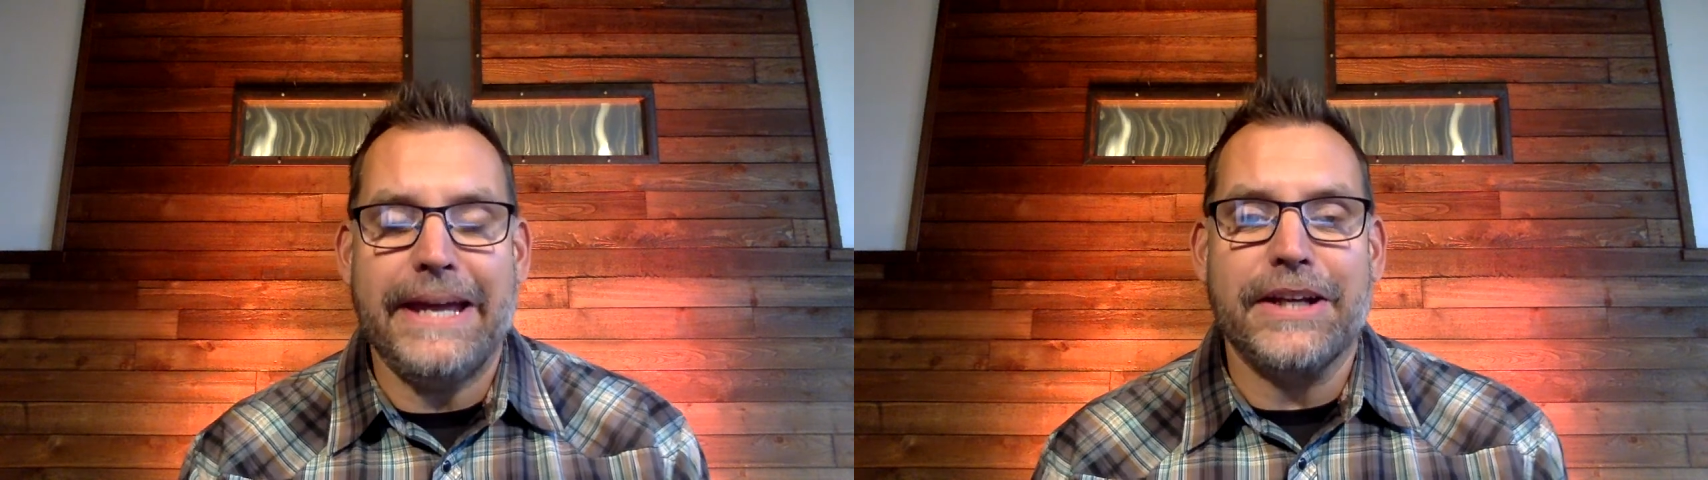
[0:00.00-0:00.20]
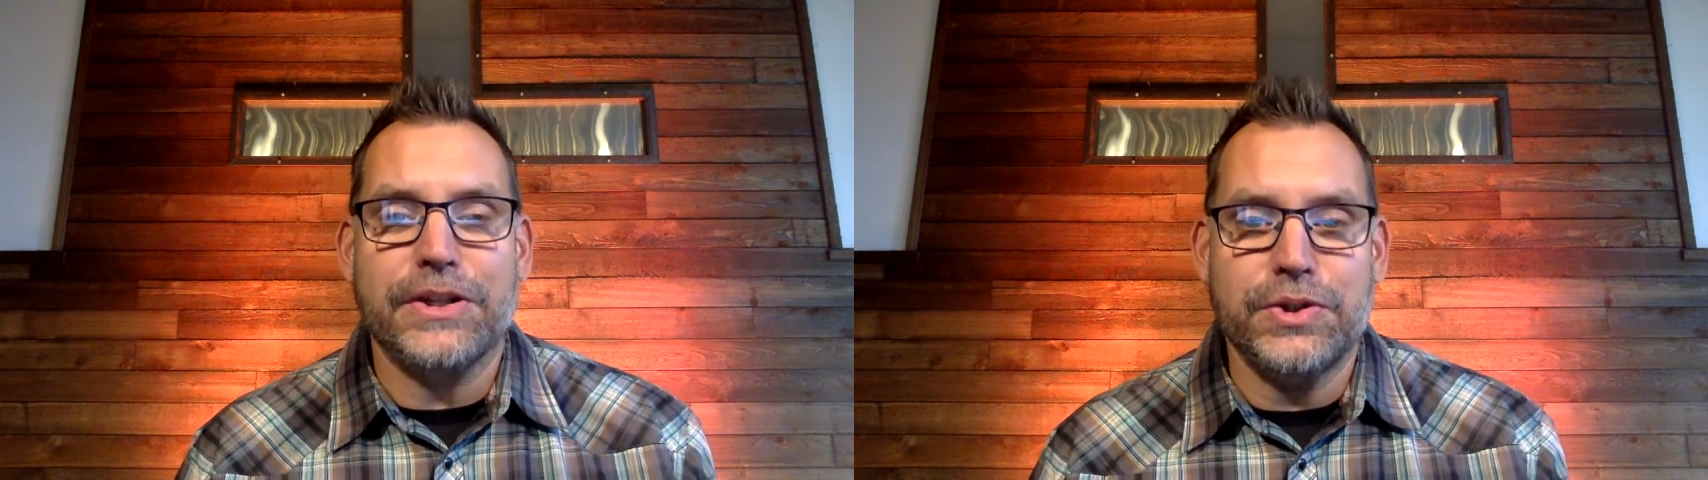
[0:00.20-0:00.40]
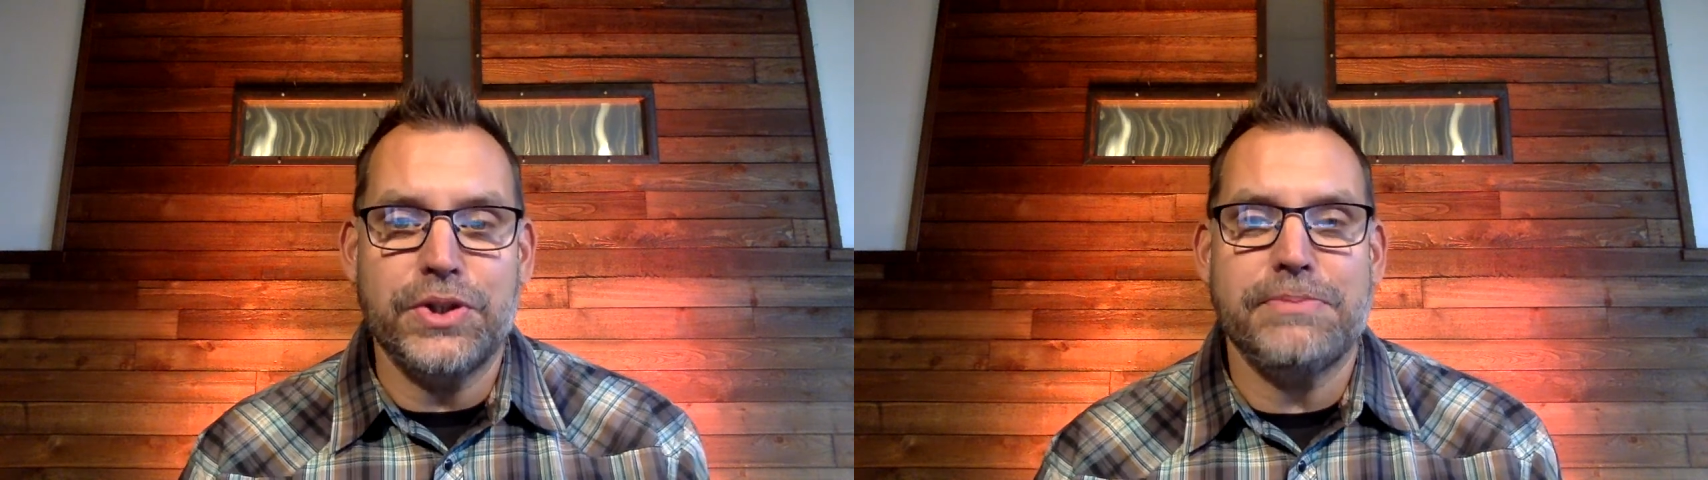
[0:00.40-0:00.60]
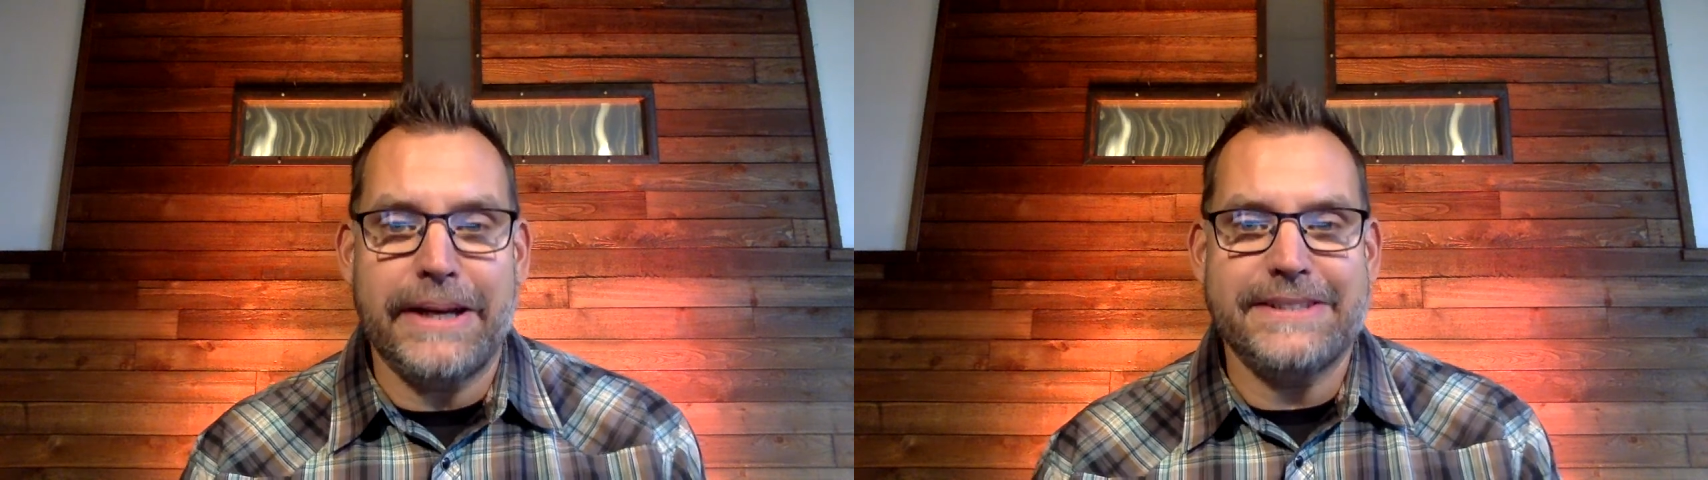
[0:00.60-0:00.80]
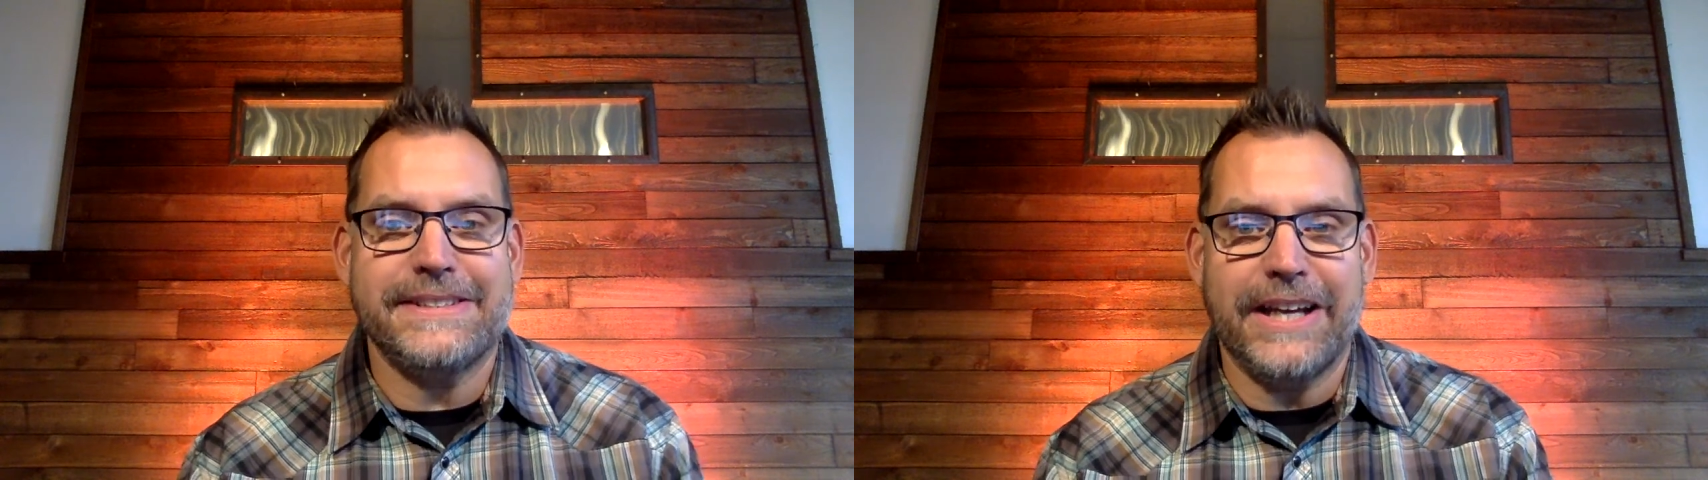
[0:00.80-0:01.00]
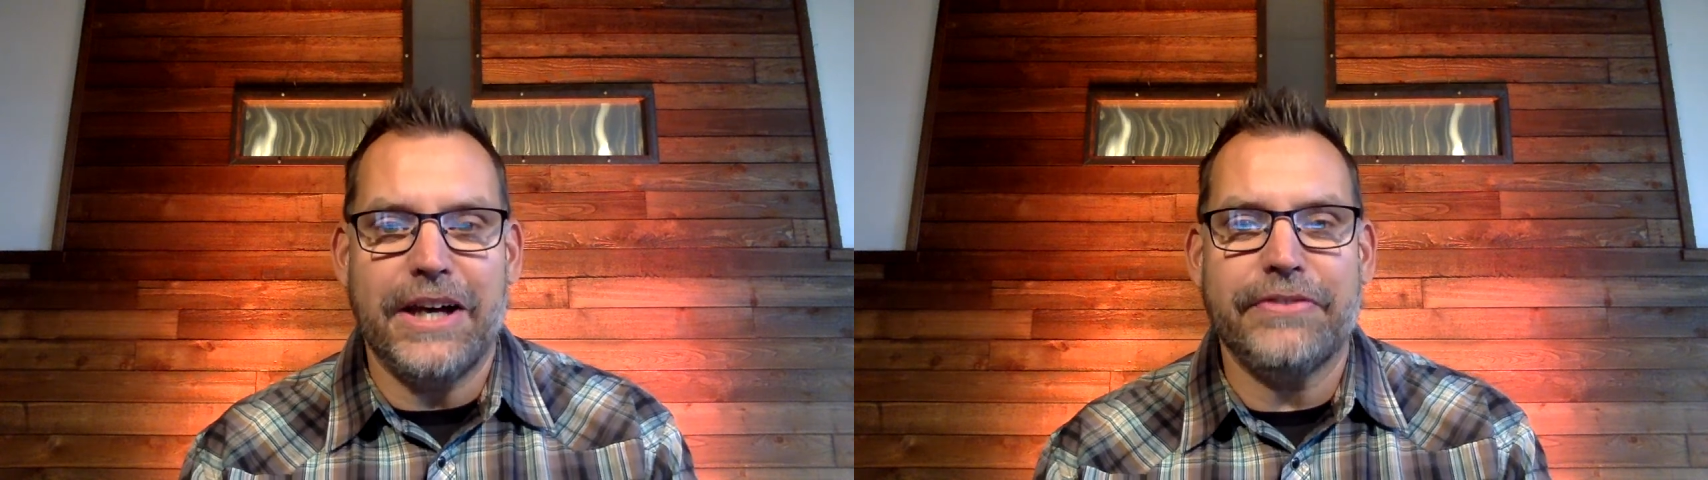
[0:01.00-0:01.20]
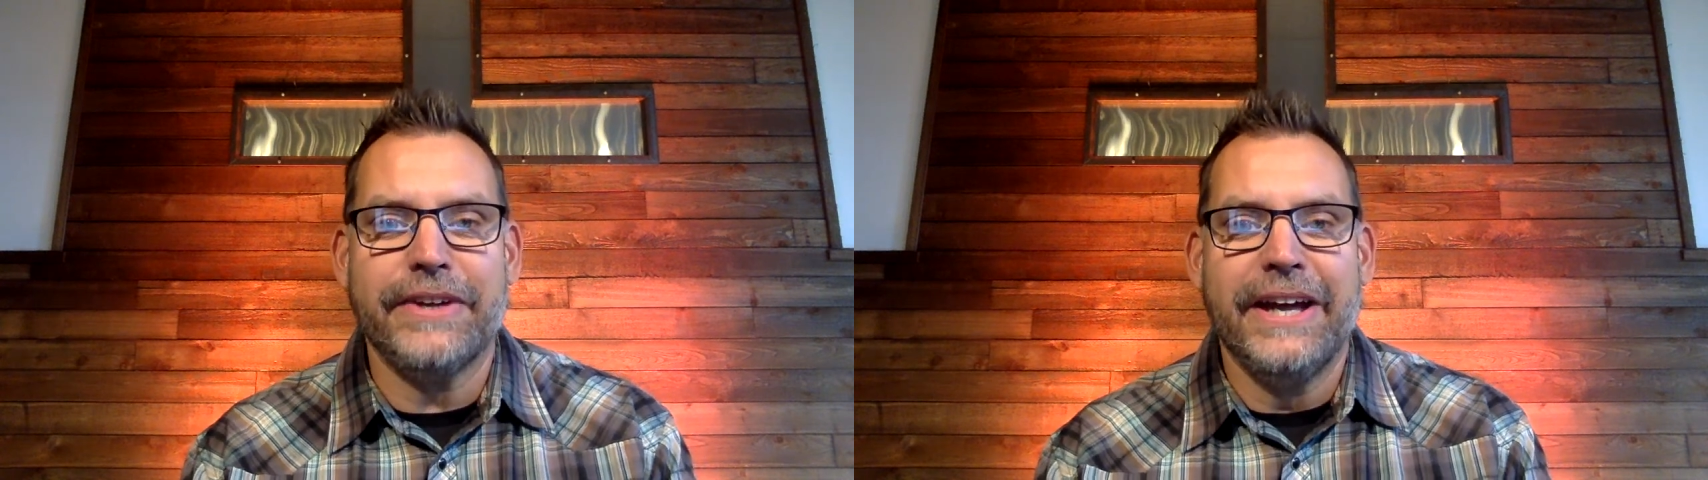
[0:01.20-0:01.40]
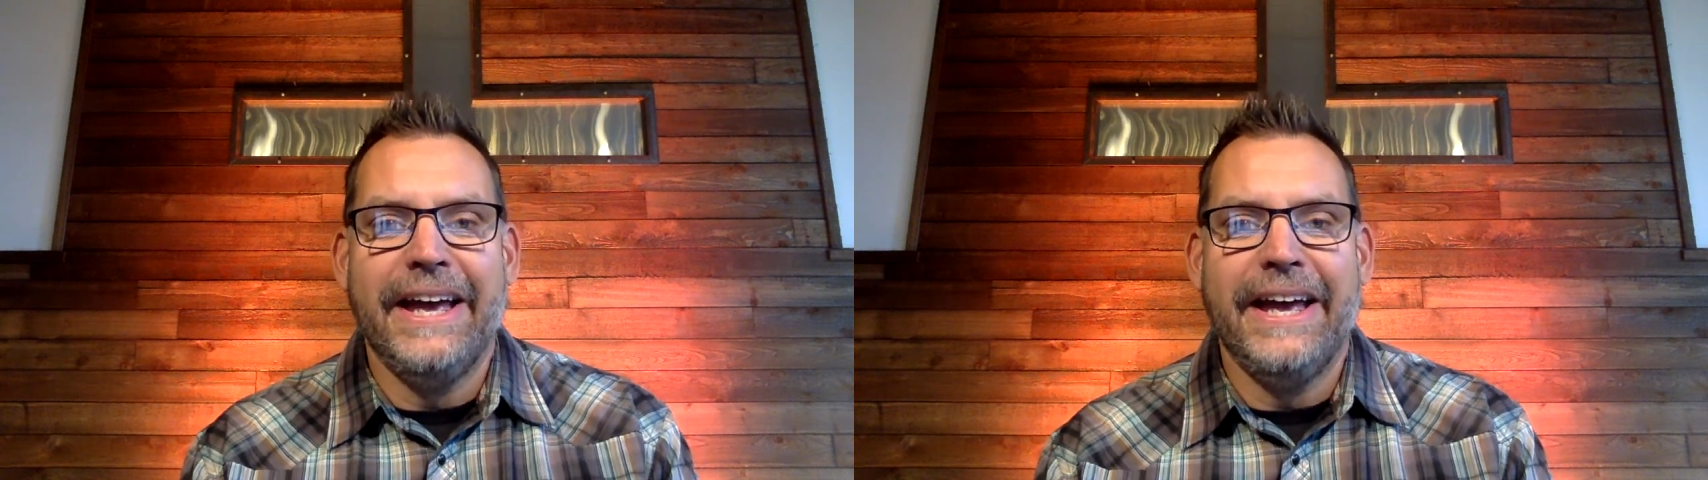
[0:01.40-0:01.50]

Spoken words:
including myself,